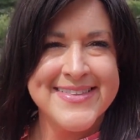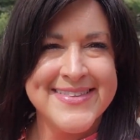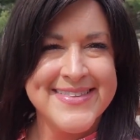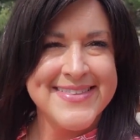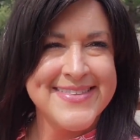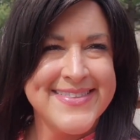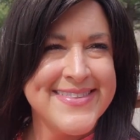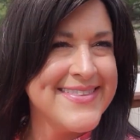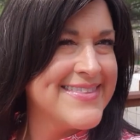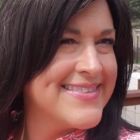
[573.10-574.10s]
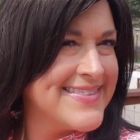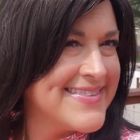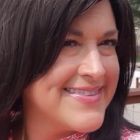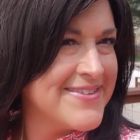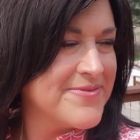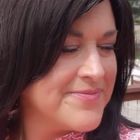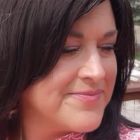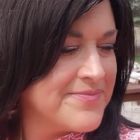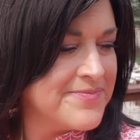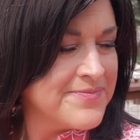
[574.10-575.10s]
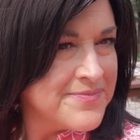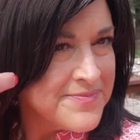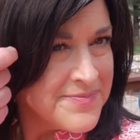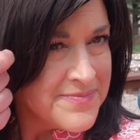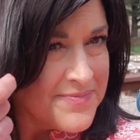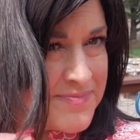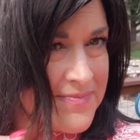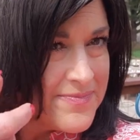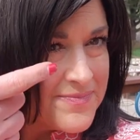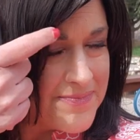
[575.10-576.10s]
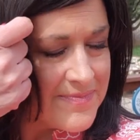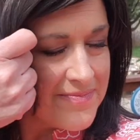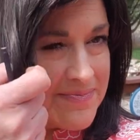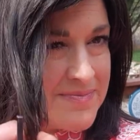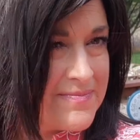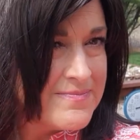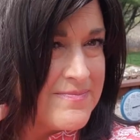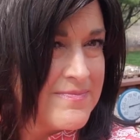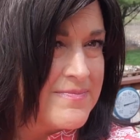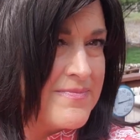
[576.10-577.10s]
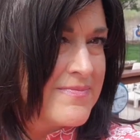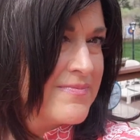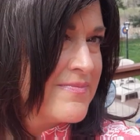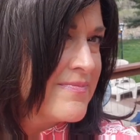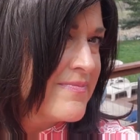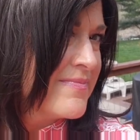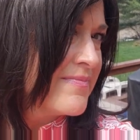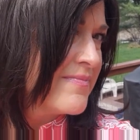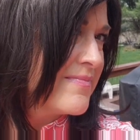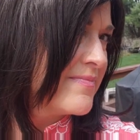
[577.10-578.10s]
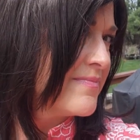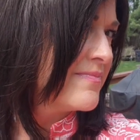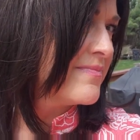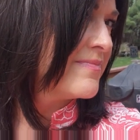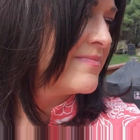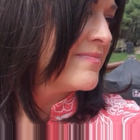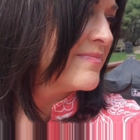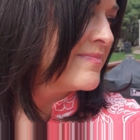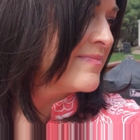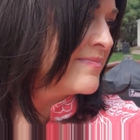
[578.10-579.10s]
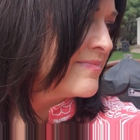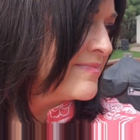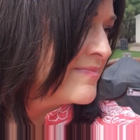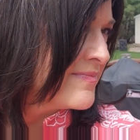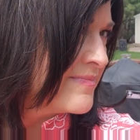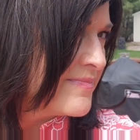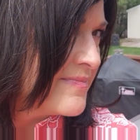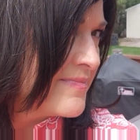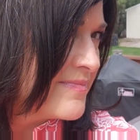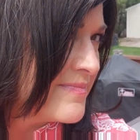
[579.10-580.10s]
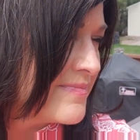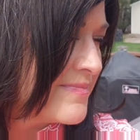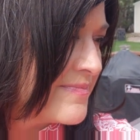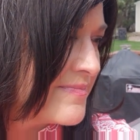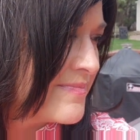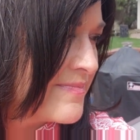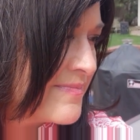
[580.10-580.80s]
No one is speaking in this clip.